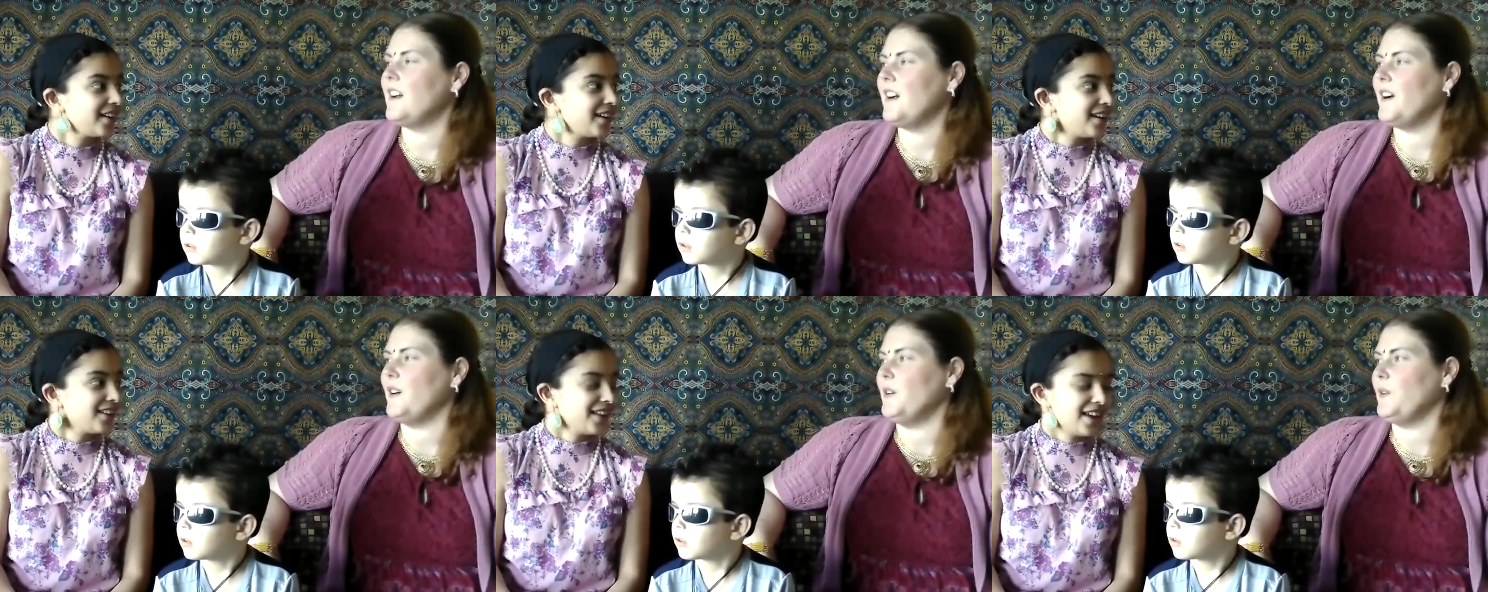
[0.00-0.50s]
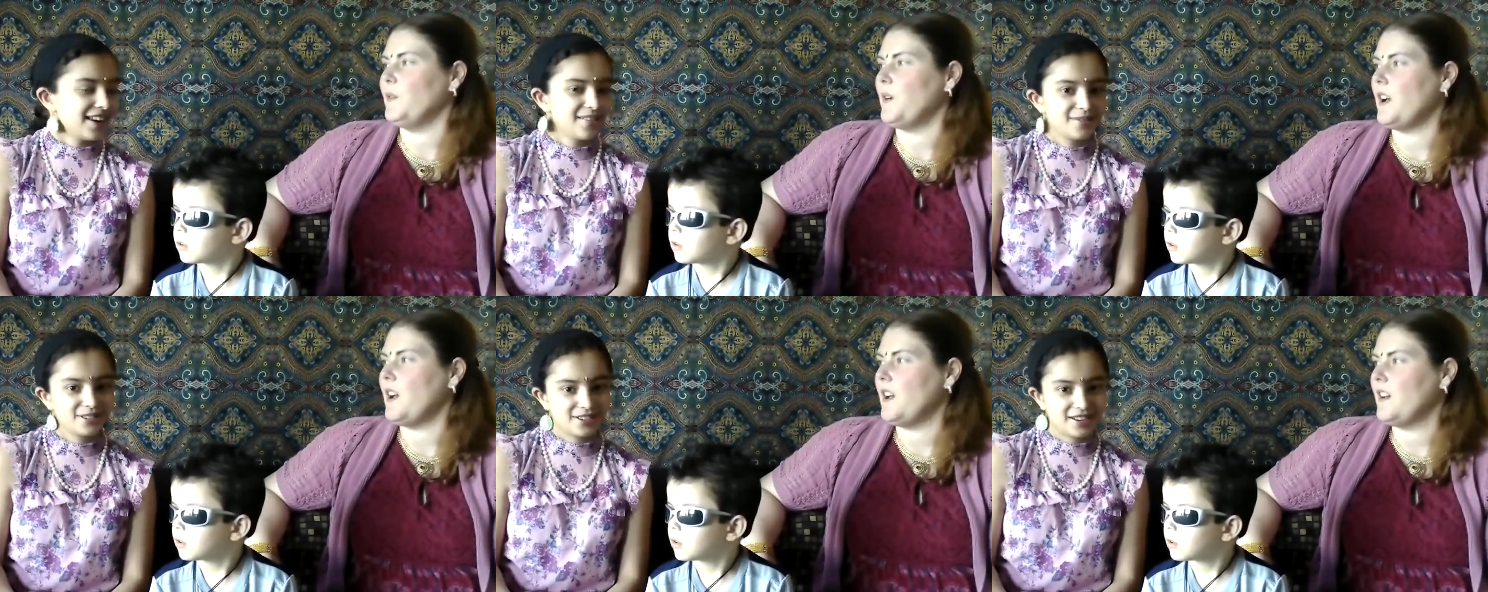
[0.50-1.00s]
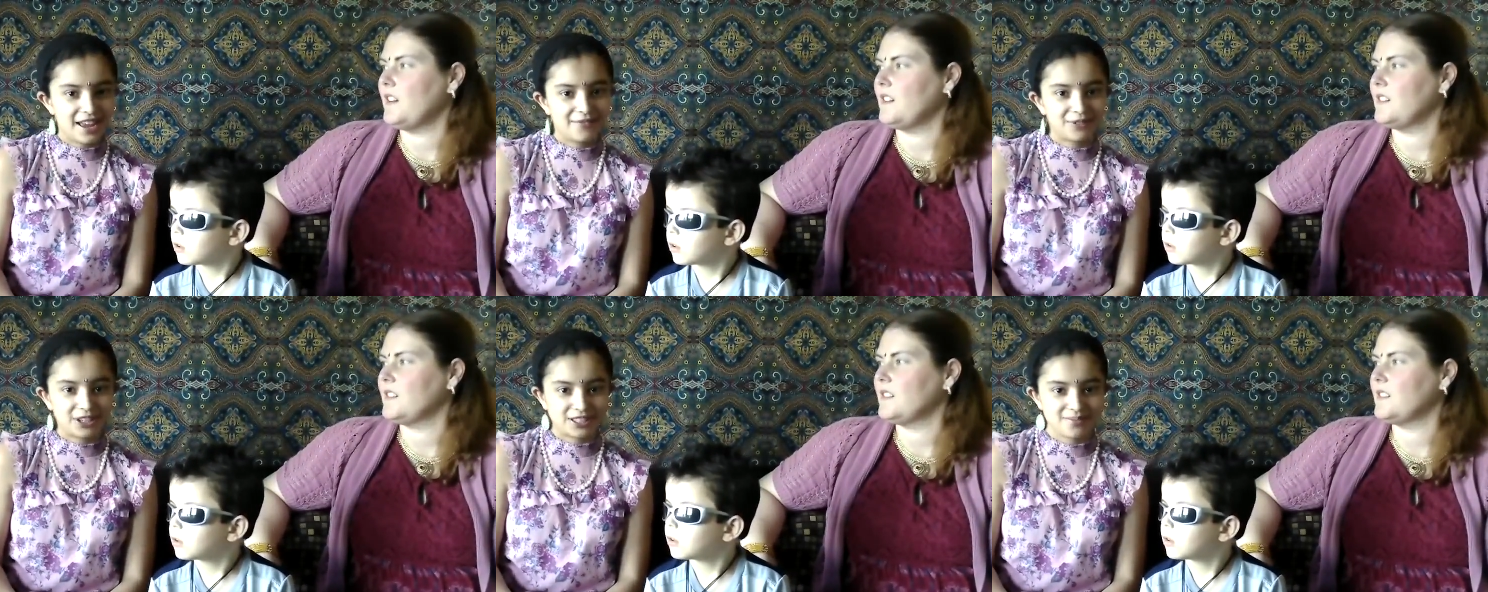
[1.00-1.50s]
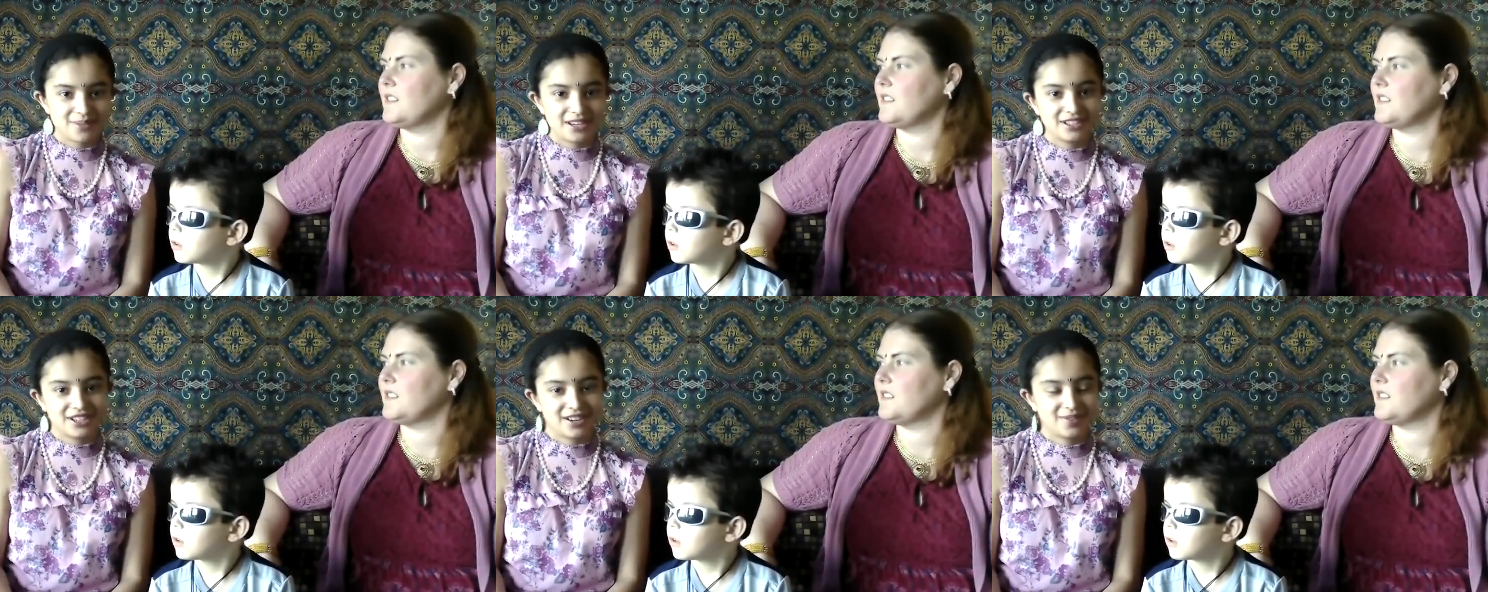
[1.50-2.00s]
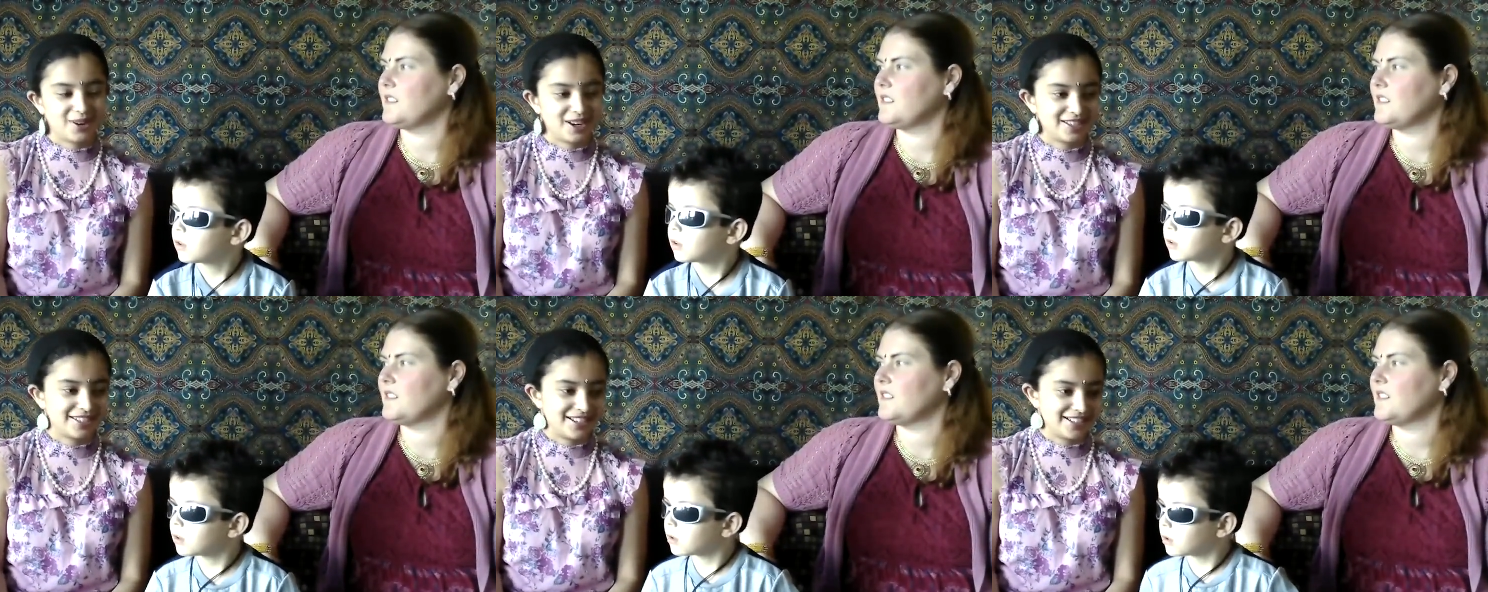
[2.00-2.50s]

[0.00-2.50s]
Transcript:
Speaker 1: Oh. And it was on Netflix, and me and Jayden watched